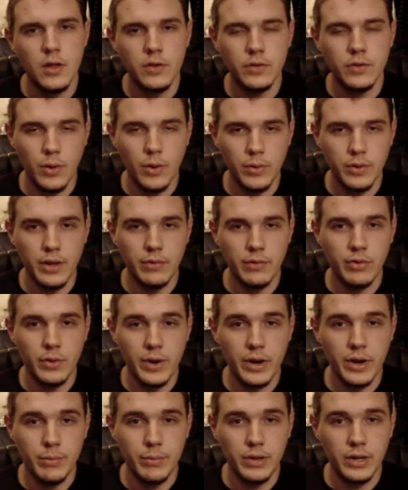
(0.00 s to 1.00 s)
So I would definitely
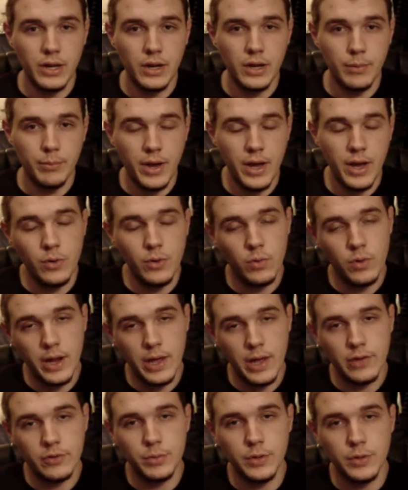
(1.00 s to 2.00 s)
recommend getting pine or
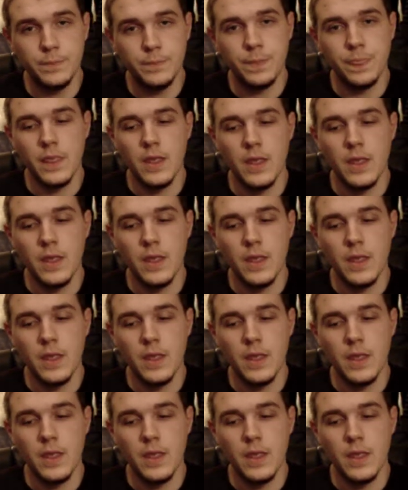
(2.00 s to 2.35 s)
aspen.